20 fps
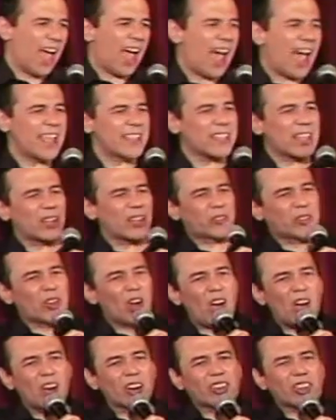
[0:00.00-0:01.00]
And the
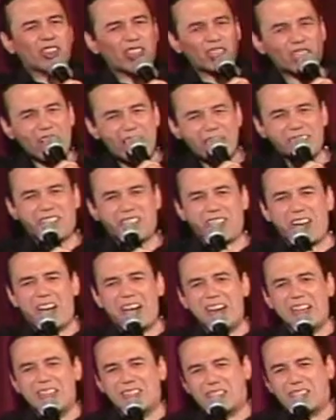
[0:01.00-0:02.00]
dog shits
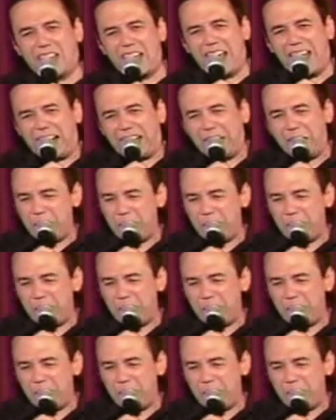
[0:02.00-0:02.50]
on his dick.